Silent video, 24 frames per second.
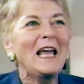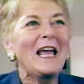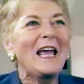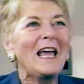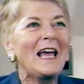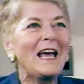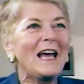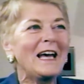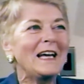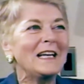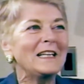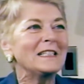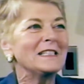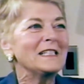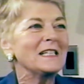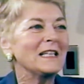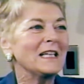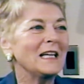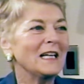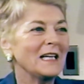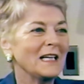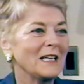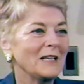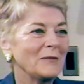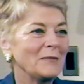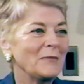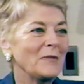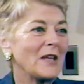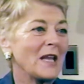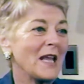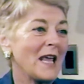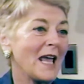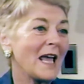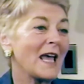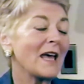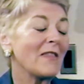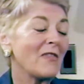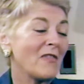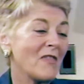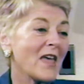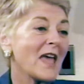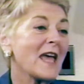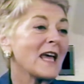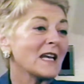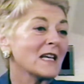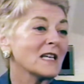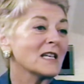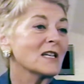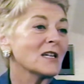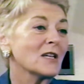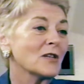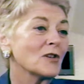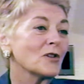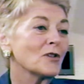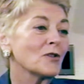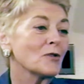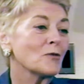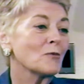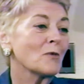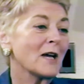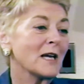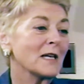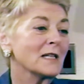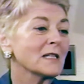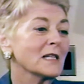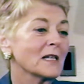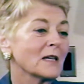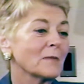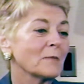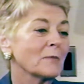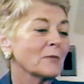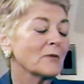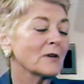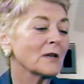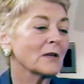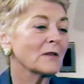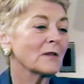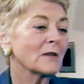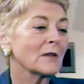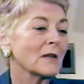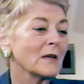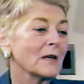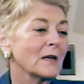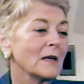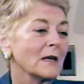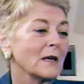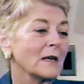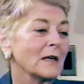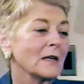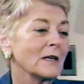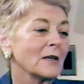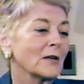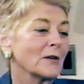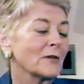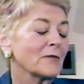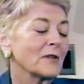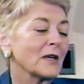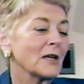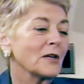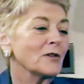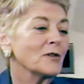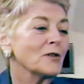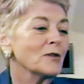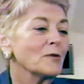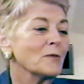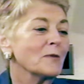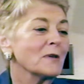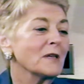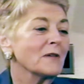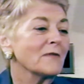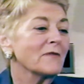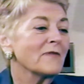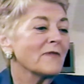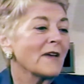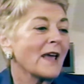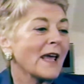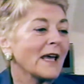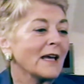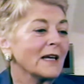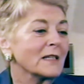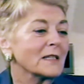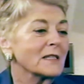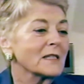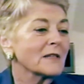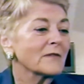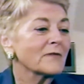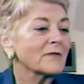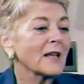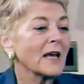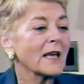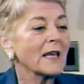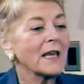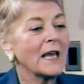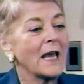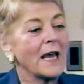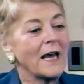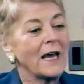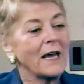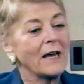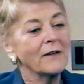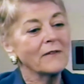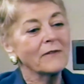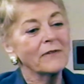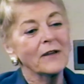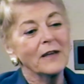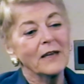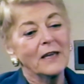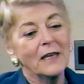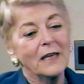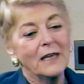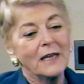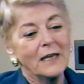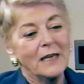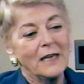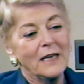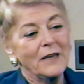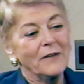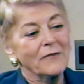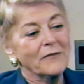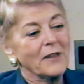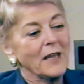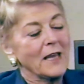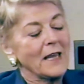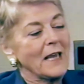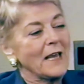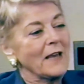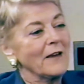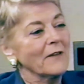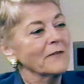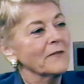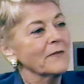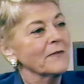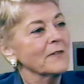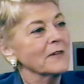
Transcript: and um, and then you end up with, you know, if they do an event, if they have. If they have,